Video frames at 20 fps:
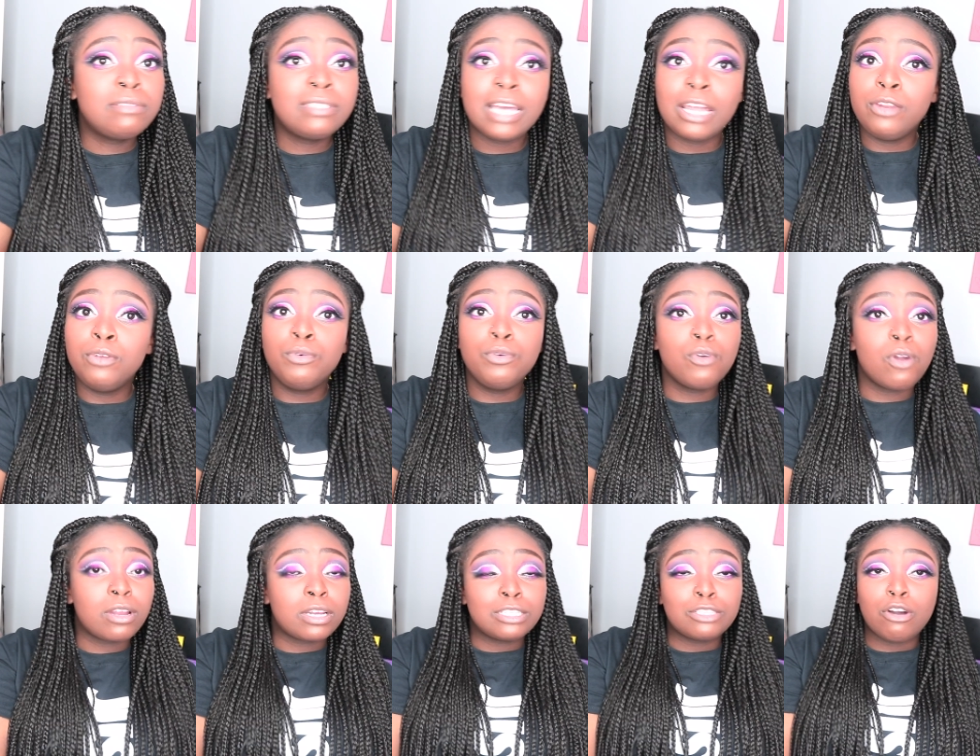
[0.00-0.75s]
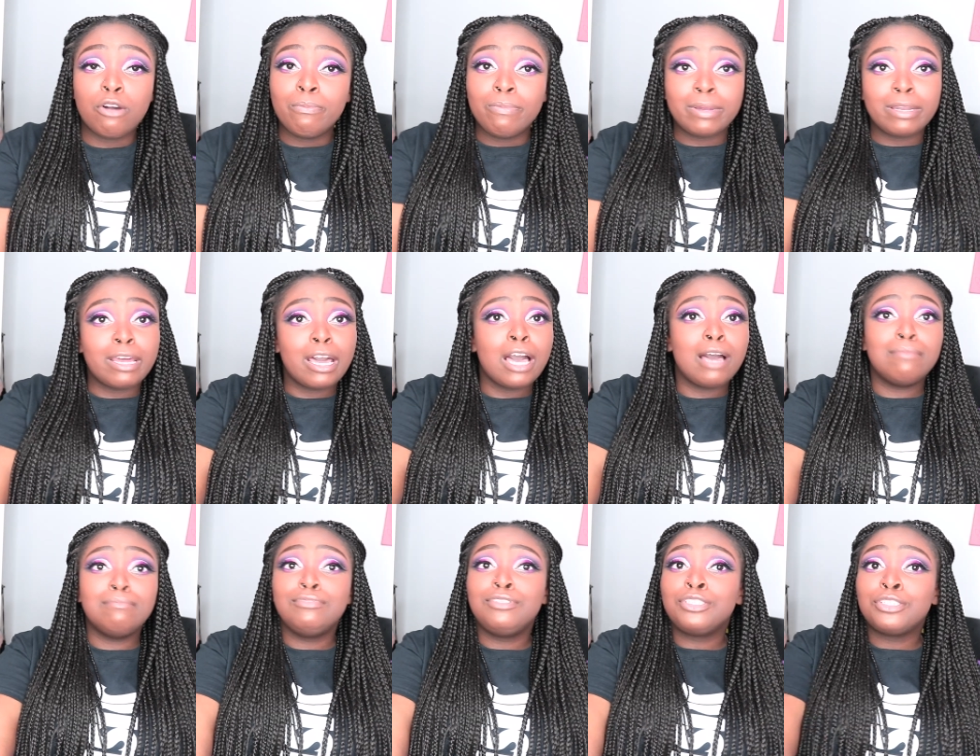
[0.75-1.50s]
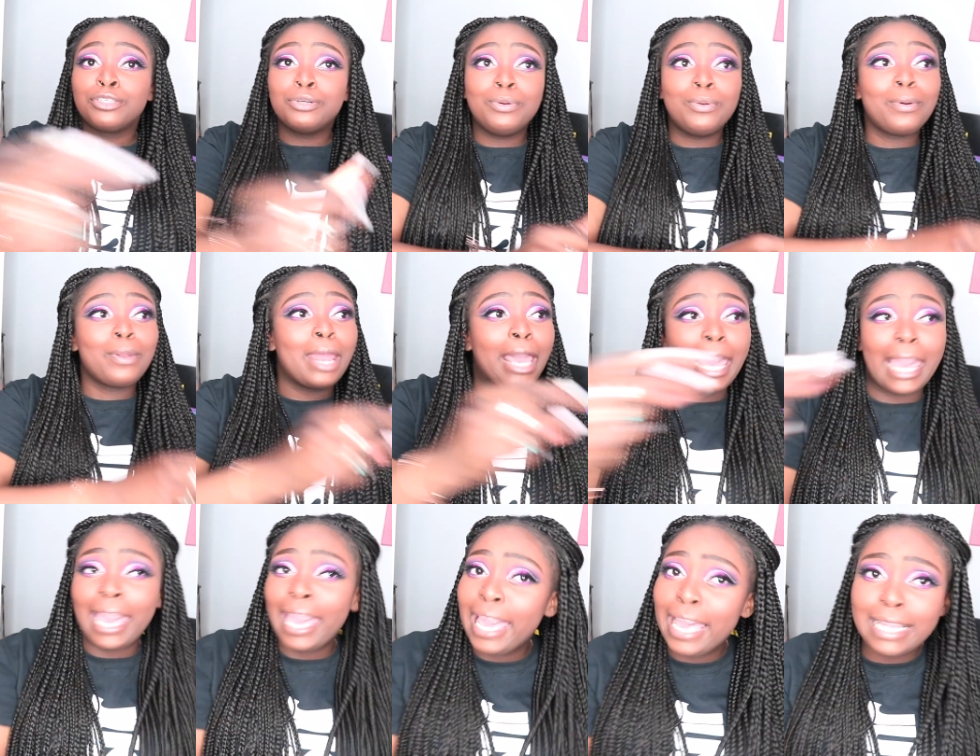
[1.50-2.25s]
said New York is open up June
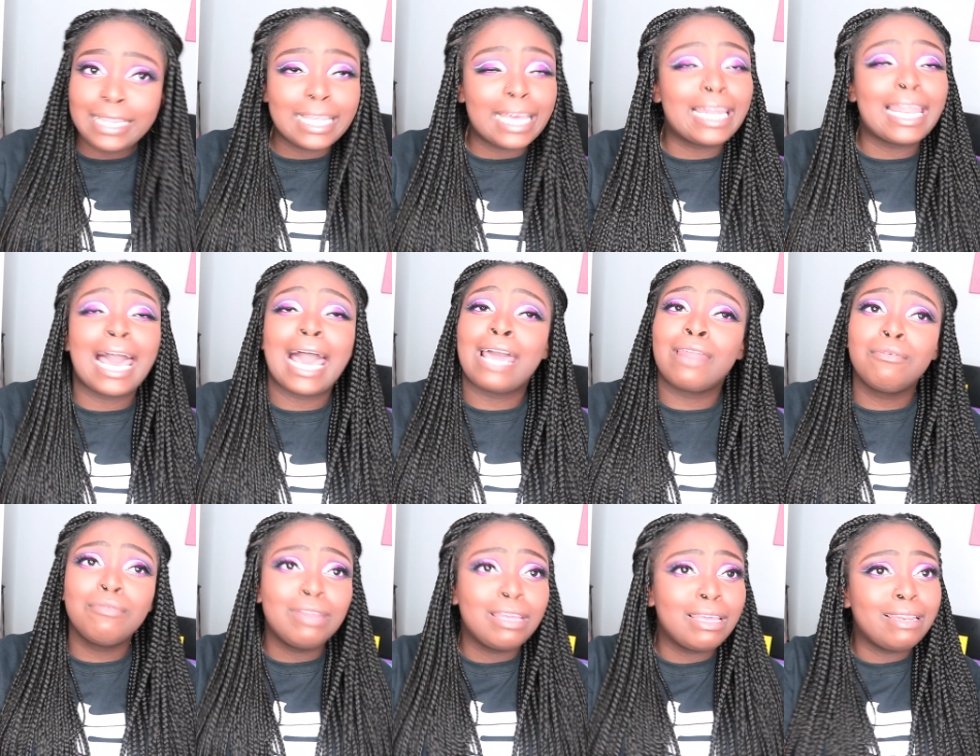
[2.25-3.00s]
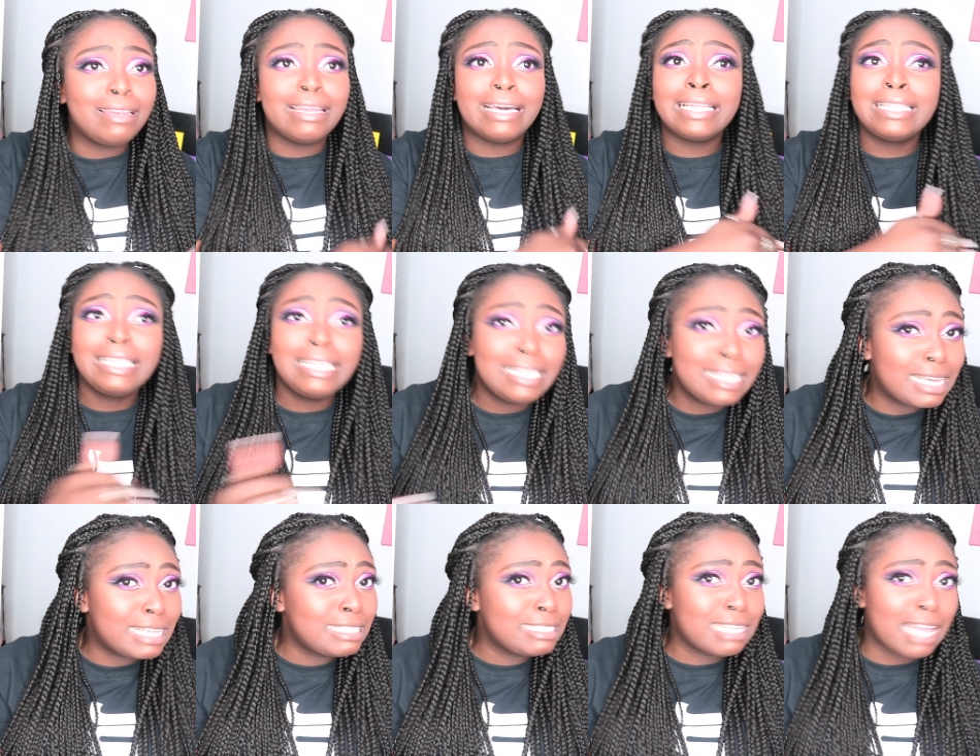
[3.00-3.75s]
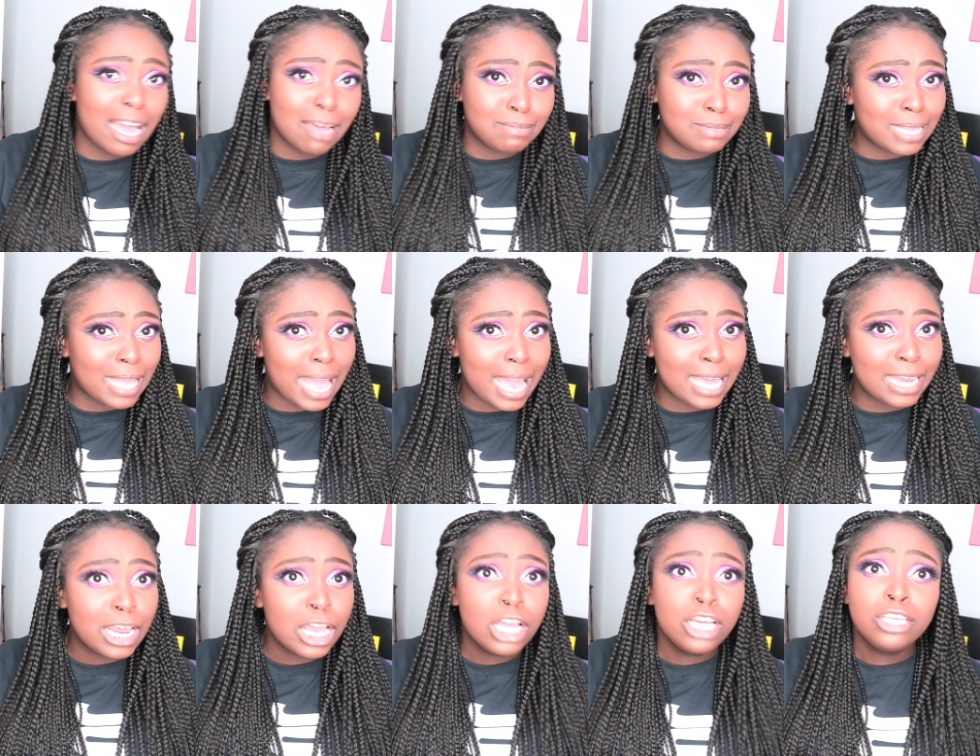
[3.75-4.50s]
eighth, and I don't need nothing that stops
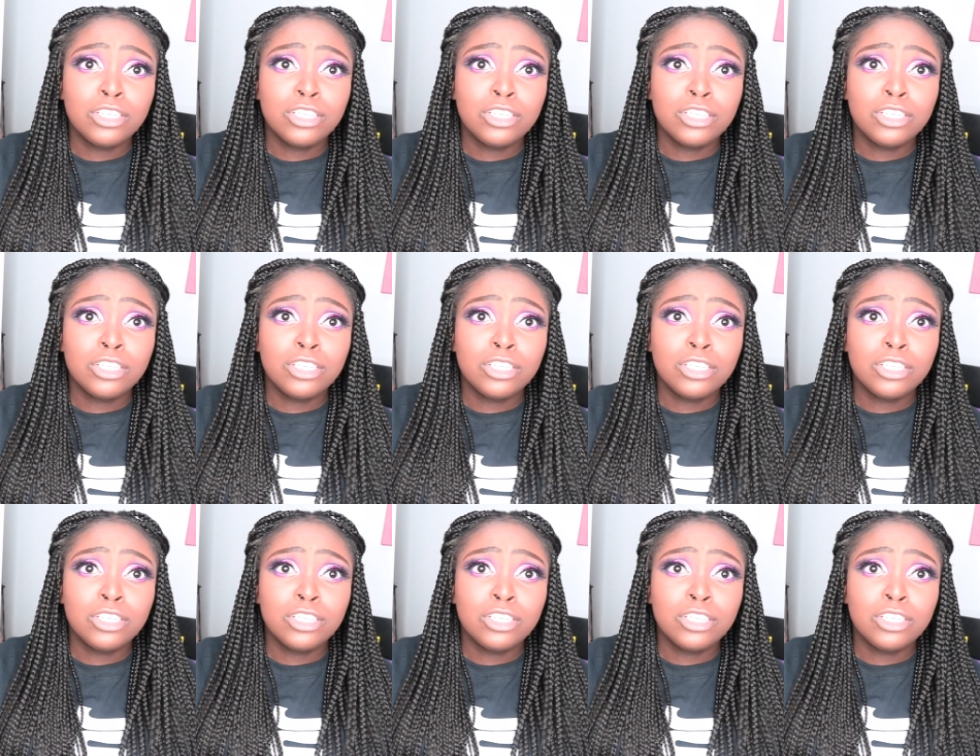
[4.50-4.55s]
that.